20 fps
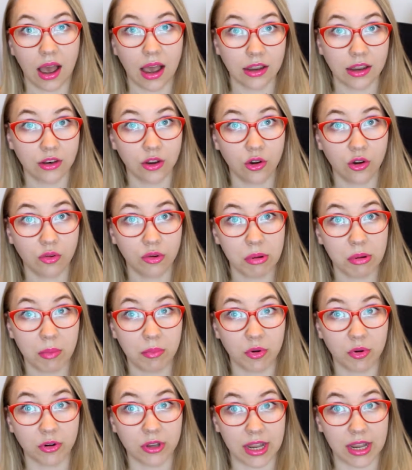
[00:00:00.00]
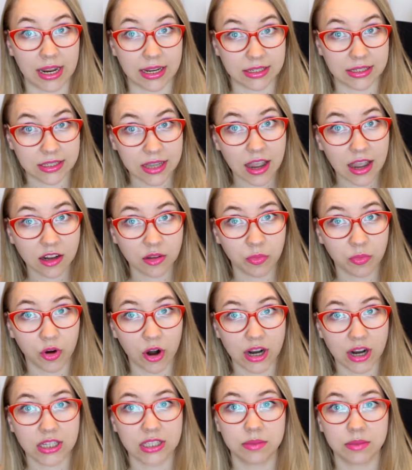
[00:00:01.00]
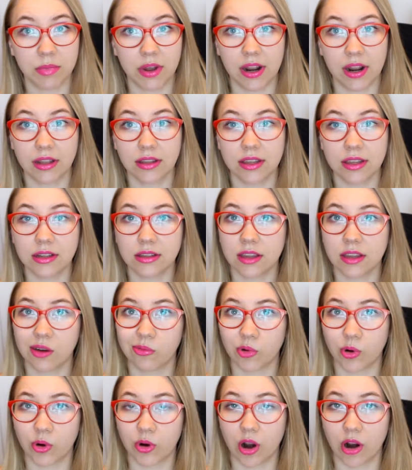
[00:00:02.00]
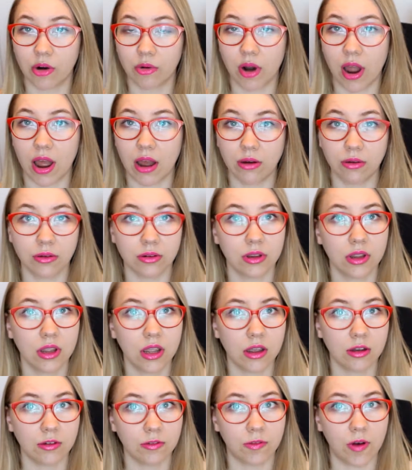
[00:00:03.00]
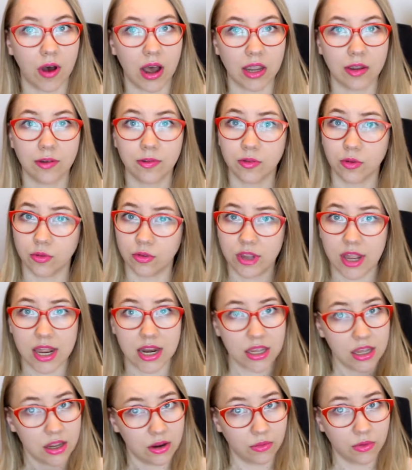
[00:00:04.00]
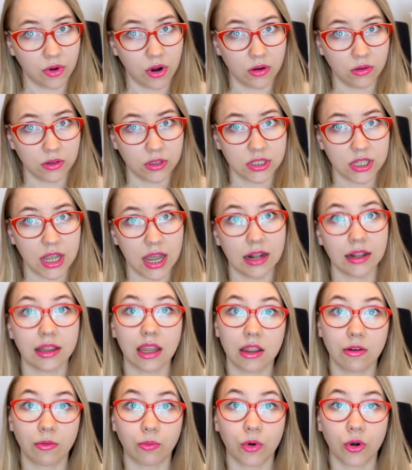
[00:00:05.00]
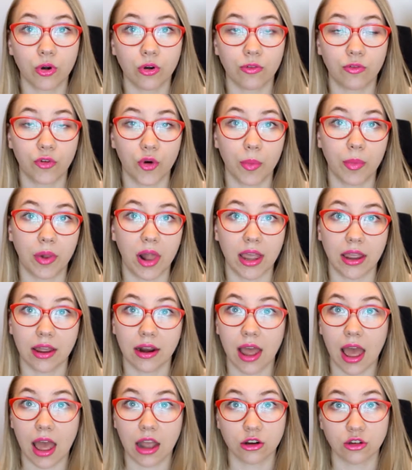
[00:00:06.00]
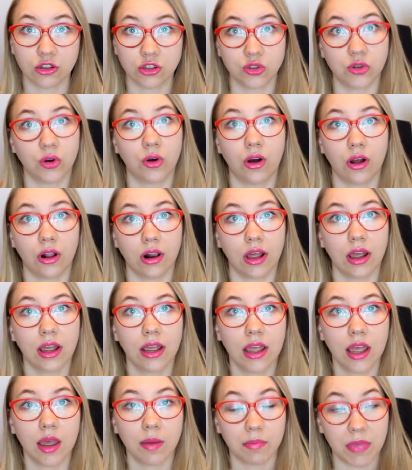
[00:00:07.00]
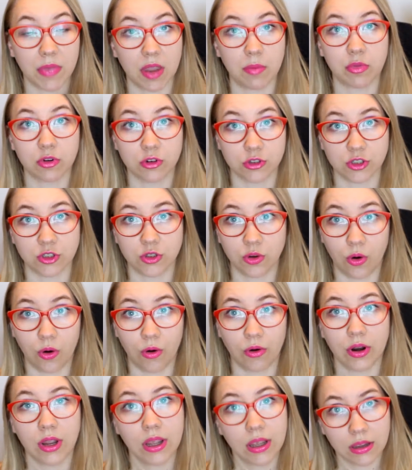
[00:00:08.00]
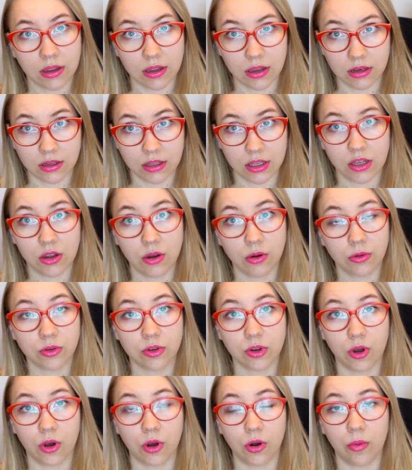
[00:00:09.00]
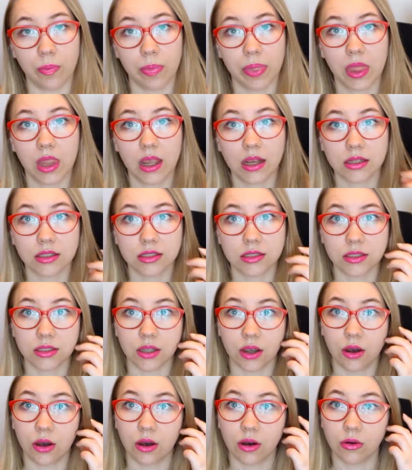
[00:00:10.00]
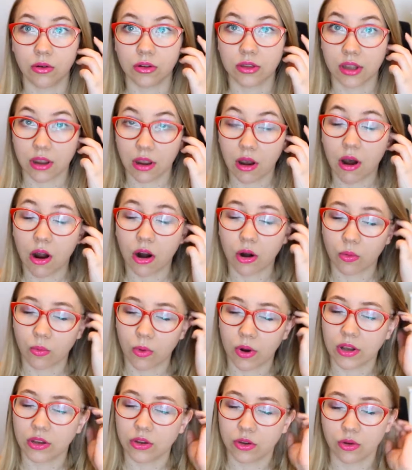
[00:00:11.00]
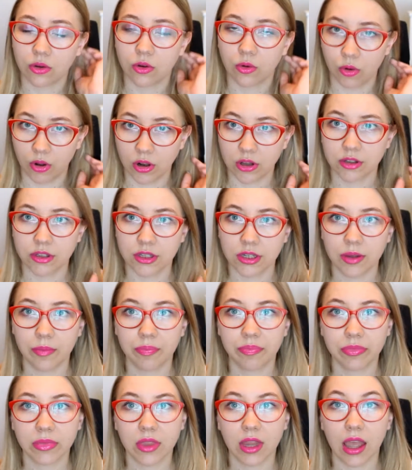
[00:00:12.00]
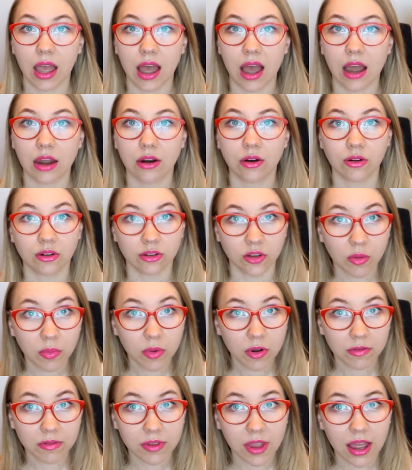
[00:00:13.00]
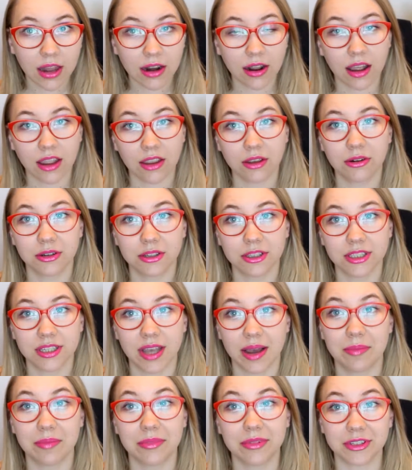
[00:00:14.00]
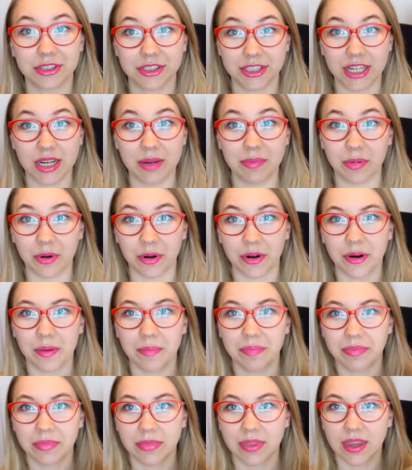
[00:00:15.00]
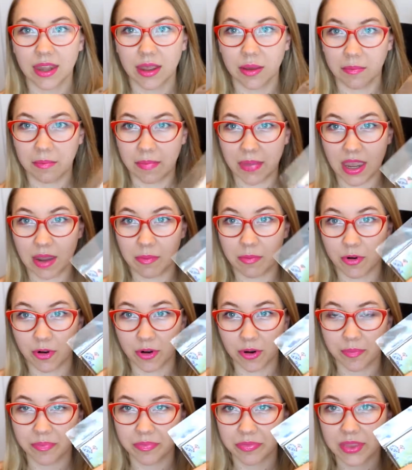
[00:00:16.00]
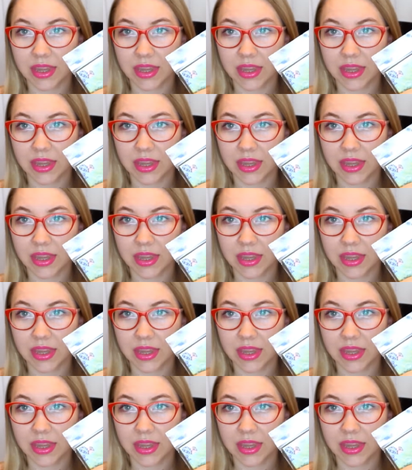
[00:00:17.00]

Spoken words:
I don't remember the exact price, but I think they were around 5 to 10 euros, and they were from like an actual paper store in Kyoto, so they are quite good quality. And on top of that I got some cheaper paper.